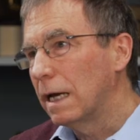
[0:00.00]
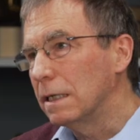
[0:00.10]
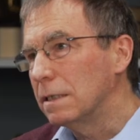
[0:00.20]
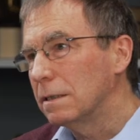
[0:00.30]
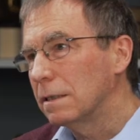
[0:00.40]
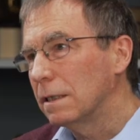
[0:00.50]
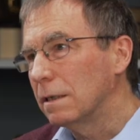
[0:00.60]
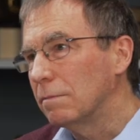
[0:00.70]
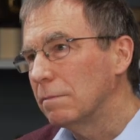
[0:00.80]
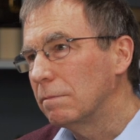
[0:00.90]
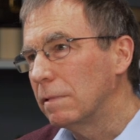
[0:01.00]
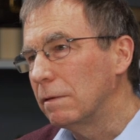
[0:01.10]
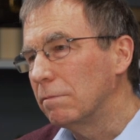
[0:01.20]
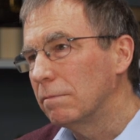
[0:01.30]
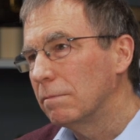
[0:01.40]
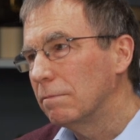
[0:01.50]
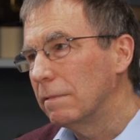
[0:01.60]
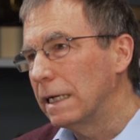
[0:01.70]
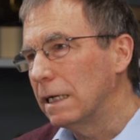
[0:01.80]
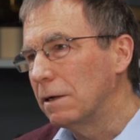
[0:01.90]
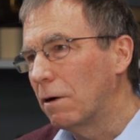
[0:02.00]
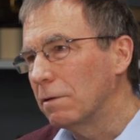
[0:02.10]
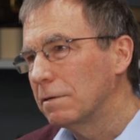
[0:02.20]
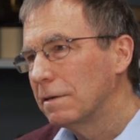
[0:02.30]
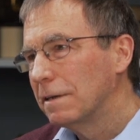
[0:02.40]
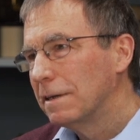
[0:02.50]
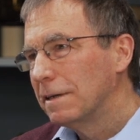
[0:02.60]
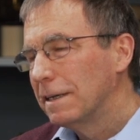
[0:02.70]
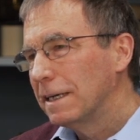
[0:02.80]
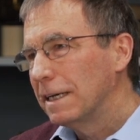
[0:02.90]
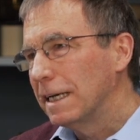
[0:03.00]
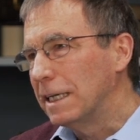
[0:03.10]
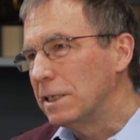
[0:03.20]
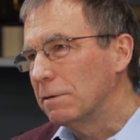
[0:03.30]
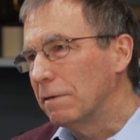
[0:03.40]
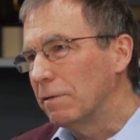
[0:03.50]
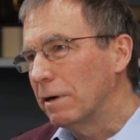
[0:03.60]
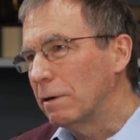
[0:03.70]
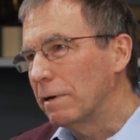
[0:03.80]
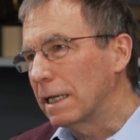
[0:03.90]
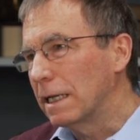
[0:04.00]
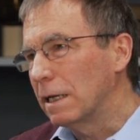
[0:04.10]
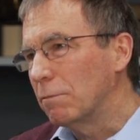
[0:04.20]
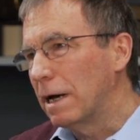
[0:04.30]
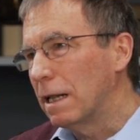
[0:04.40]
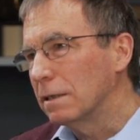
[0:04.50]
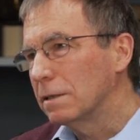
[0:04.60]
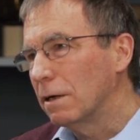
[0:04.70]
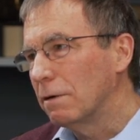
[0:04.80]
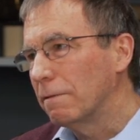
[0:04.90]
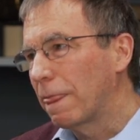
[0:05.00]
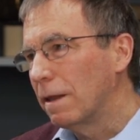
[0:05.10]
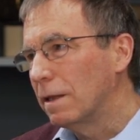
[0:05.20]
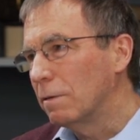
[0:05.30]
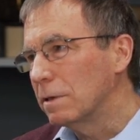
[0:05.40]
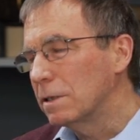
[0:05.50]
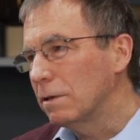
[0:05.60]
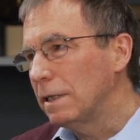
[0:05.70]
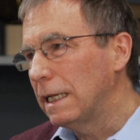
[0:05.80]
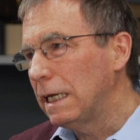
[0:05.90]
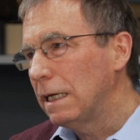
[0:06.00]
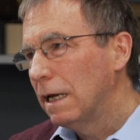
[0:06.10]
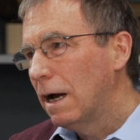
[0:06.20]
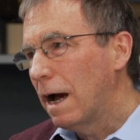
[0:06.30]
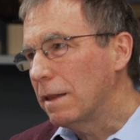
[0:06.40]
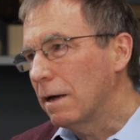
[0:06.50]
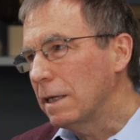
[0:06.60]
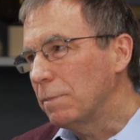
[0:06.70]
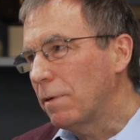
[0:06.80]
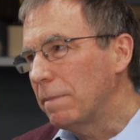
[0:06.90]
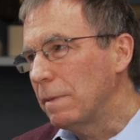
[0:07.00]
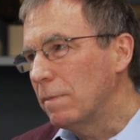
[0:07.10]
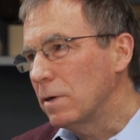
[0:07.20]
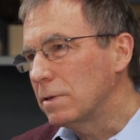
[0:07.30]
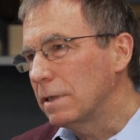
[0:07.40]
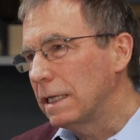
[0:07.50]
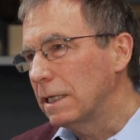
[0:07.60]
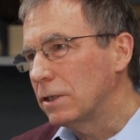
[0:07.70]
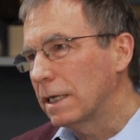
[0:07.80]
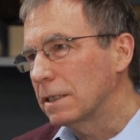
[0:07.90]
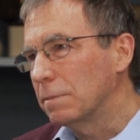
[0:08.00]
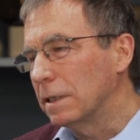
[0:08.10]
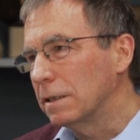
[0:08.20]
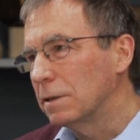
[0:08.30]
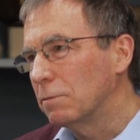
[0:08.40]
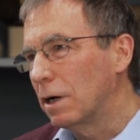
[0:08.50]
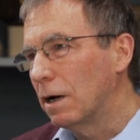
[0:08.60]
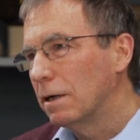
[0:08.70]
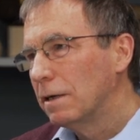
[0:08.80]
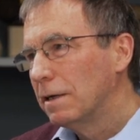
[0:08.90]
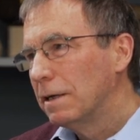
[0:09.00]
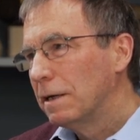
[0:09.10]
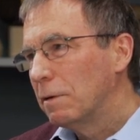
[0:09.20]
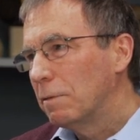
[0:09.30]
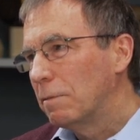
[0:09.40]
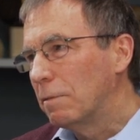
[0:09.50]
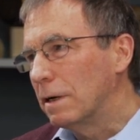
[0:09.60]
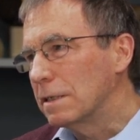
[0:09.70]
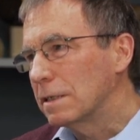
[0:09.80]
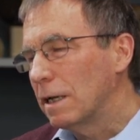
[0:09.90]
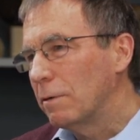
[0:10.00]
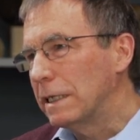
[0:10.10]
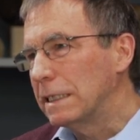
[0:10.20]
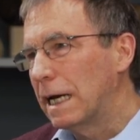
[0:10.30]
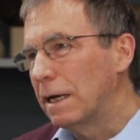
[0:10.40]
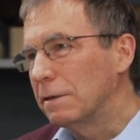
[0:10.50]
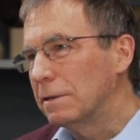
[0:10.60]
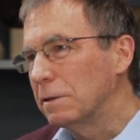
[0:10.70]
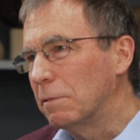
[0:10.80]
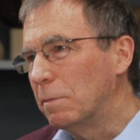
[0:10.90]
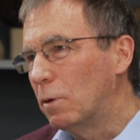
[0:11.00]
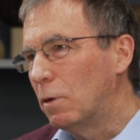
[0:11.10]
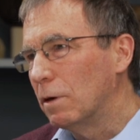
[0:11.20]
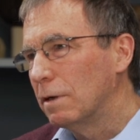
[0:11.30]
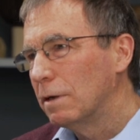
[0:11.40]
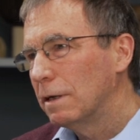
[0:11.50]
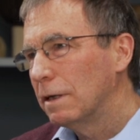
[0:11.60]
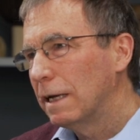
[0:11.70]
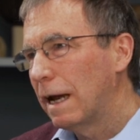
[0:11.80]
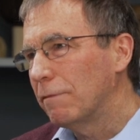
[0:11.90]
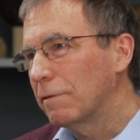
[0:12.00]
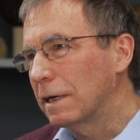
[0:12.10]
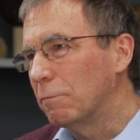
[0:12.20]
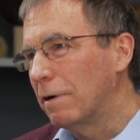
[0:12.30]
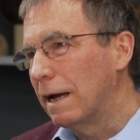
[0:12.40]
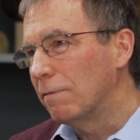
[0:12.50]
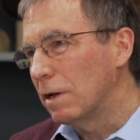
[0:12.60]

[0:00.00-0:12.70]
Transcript: and it, we really got into it very quickly and well. So there was certainly, I, I think, probably most of the adjustments were were slowing down to a more African way of